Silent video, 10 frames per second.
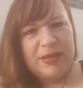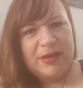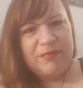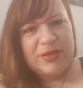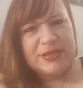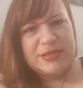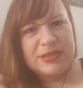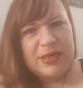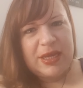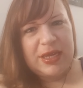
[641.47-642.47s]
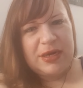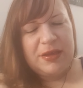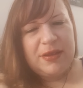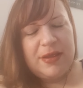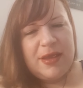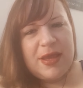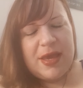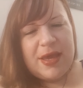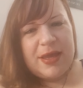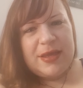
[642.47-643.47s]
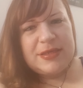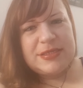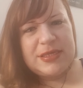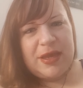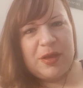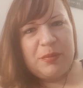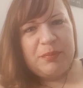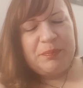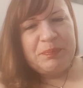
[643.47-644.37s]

leave this tonight. And um,